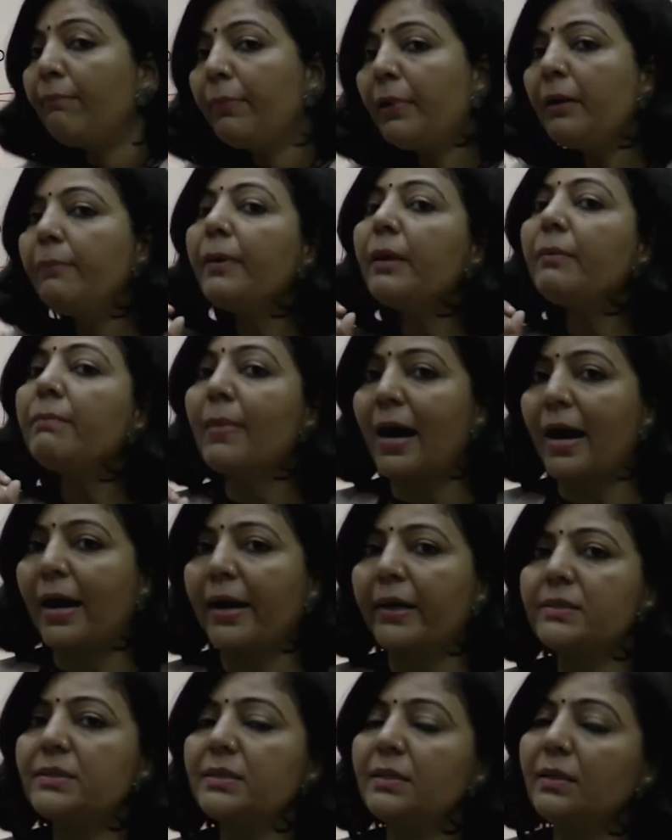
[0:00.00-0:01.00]
will be
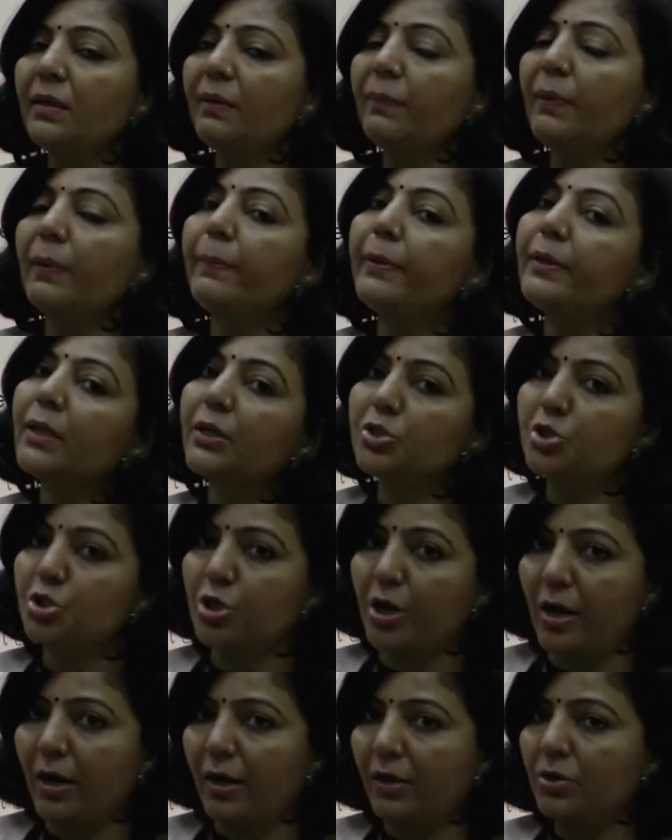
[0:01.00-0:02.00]
mass e will be the
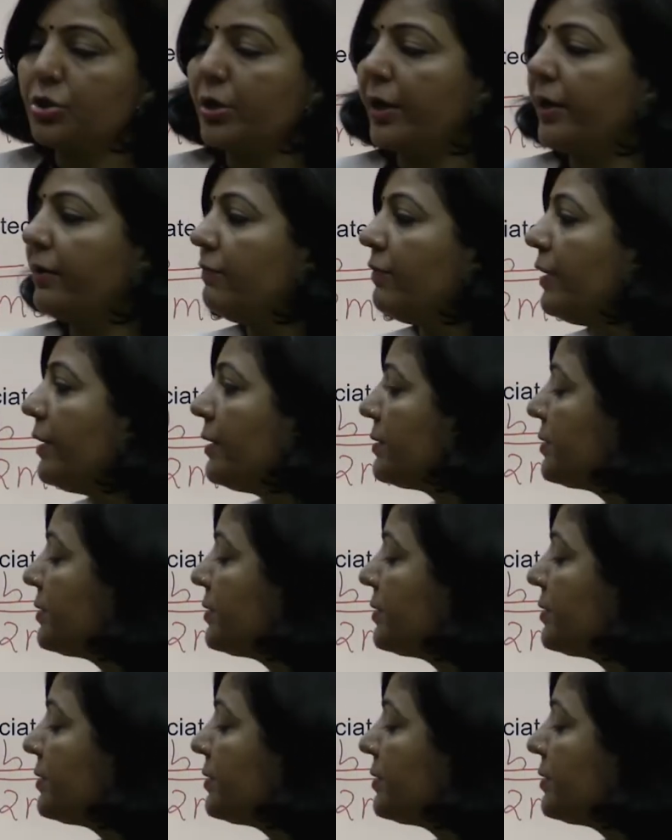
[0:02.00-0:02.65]
charge and v is